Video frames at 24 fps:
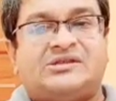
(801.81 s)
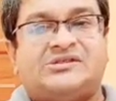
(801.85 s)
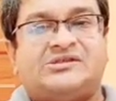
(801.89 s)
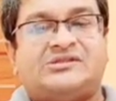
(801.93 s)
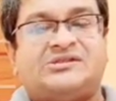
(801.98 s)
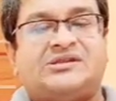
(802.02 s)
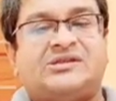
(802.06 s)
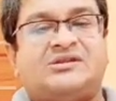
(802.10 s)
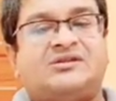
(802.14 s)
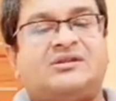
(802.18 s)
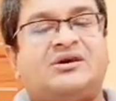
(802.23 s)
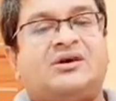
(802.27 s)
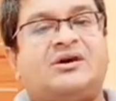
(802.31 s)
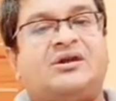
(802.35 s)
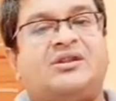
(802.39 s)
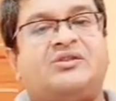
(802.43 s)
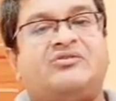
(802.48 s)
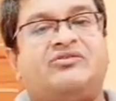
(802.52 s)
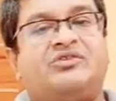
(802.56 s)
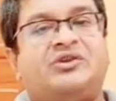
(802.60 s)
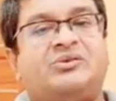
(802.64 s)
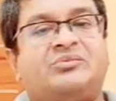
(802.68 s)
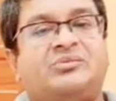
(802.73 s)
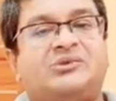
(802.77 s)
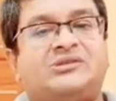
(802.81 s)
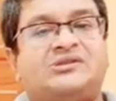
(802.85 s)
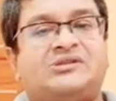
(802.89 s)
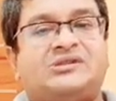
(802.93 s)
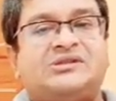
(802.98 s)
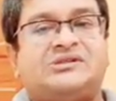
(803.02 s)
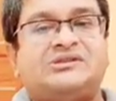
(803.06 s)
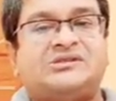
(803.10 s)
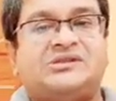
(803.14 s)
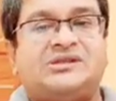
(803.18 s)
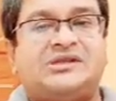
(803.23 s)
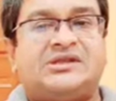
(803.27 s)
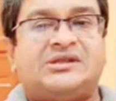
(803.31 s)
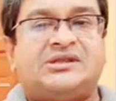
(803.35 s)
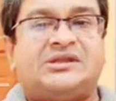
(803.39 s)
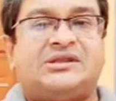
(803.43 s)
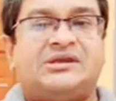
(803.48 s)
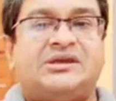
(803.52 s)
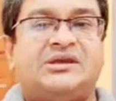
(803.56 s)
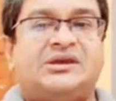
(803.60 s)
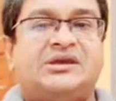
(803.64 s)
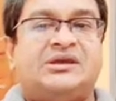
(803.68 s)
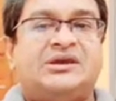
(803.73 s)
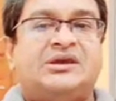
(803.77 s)
as Stendhal famously said,
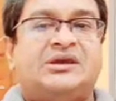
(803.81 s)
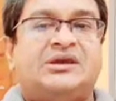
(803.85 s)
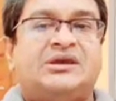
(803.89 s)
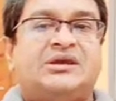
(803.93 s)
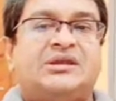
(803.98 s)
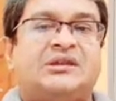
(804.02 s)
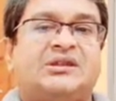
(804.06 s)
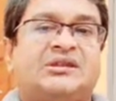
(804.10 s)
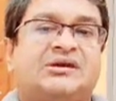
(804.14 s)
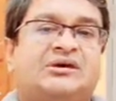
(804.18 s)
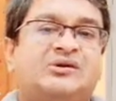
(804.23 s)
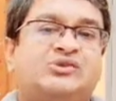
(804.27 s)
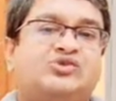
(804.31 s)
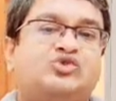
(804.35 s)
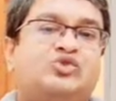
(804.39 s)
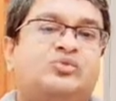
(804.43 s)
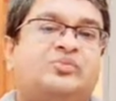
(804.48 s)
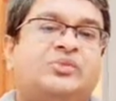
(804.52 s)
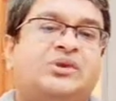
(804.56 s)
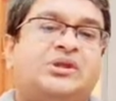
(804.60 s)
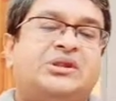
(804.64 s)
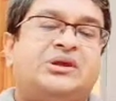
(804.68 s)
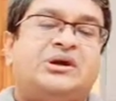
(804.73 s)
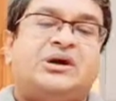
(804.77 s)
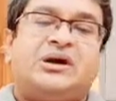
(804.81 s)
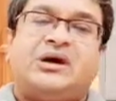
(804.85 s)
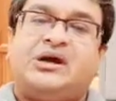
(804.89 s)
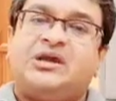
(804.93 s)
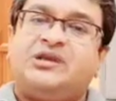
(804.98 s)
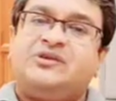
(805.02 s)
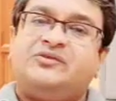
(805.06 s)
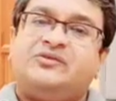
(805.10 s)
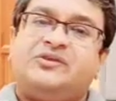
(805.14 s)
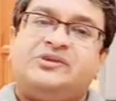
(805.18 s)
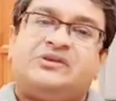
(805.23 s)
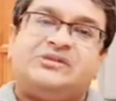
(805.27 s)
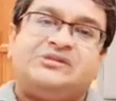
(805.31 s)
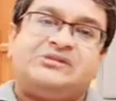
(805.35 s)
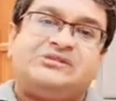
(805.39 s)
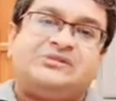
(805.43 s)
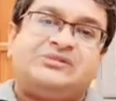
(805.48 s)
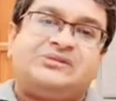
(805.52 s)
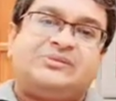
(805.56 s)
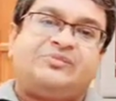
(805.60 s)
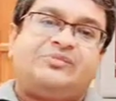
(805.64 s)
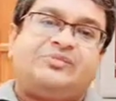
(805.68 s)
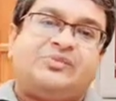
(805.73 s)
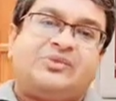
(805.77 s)
learn to mirror
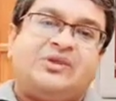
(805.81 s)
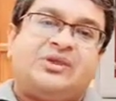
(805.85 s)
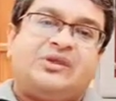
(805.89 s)
highways.